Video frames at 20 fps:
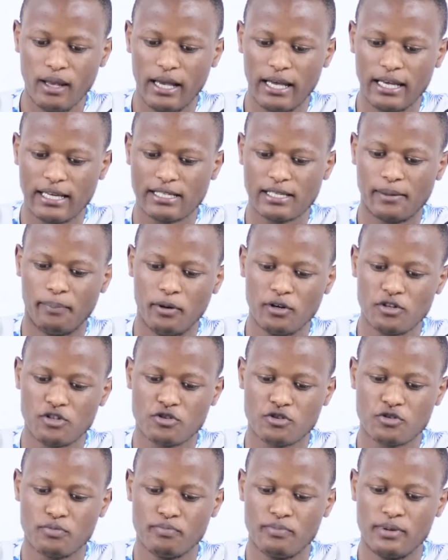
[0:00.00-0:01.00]
is
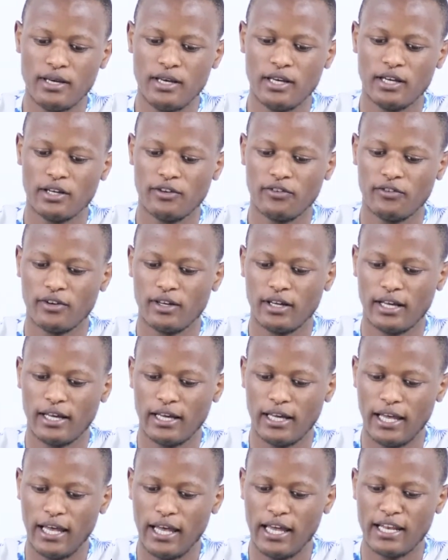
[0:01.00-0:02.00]
supposed to be
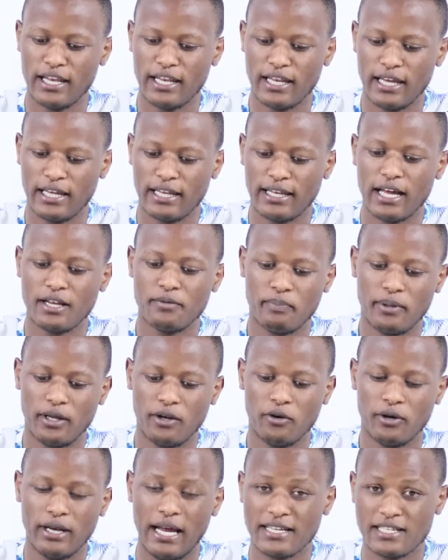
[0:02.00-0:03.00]
in that
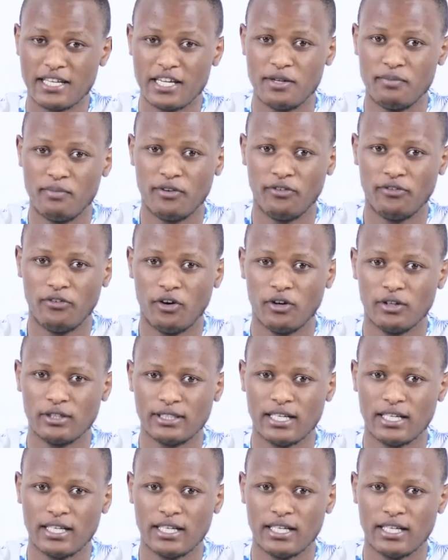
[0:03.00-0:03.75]
period, as I said before,